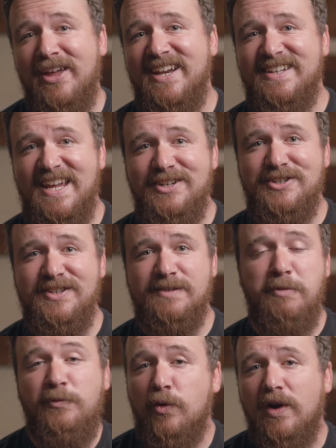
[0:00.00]
annotations
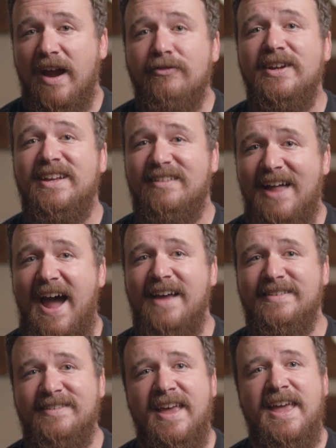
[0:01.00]
before every
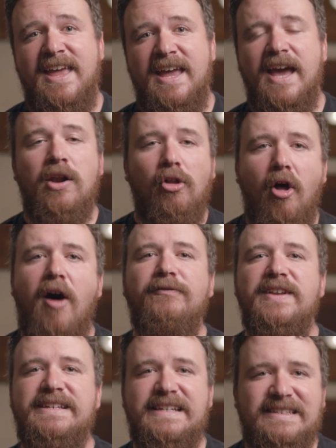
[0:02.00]
class, and I'll
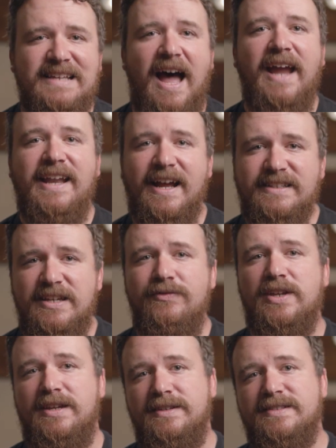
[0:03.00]
often design
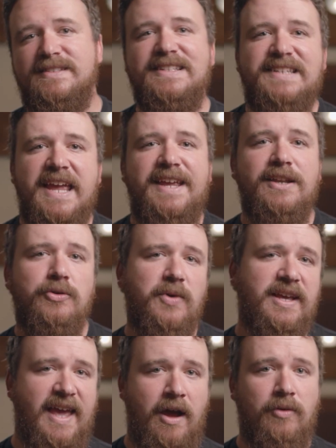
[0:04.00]
activities to take into
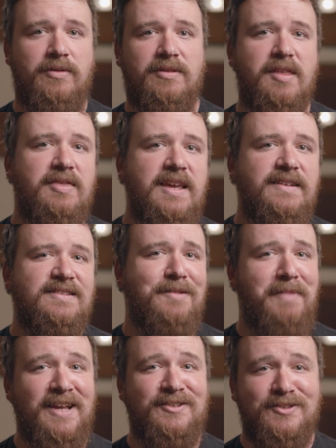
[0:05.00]
account the things that
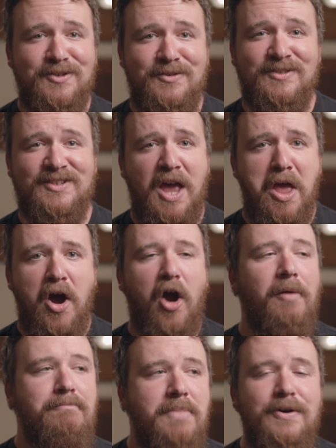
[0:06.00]
my students are
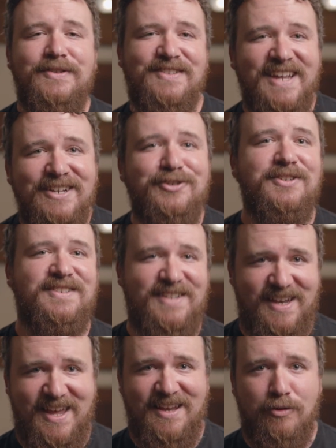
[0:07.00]
most interested
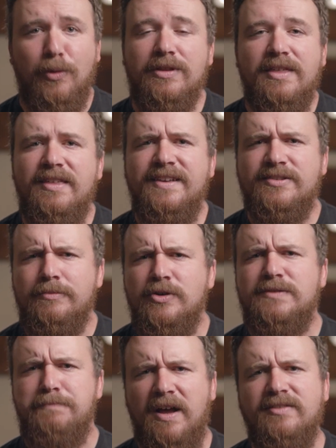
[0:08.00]
in or the things they're
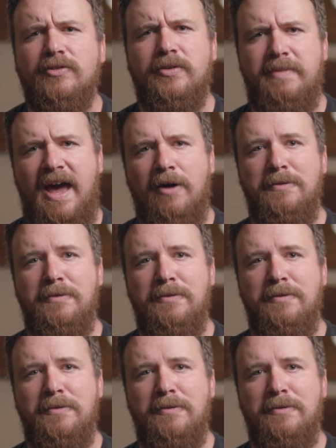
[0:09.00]
most puzzled about.